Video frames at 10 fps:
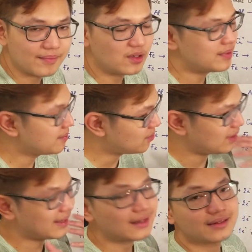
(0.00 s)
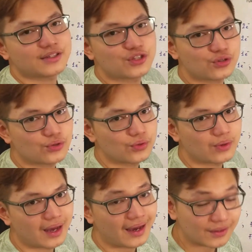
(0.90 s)
will be more likely
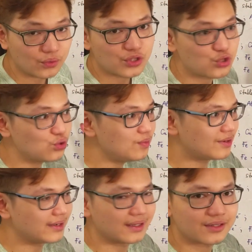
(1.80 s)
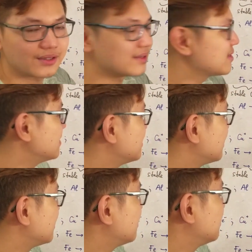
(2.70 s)
to add two more electrons in
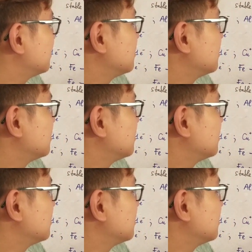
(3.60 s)
there.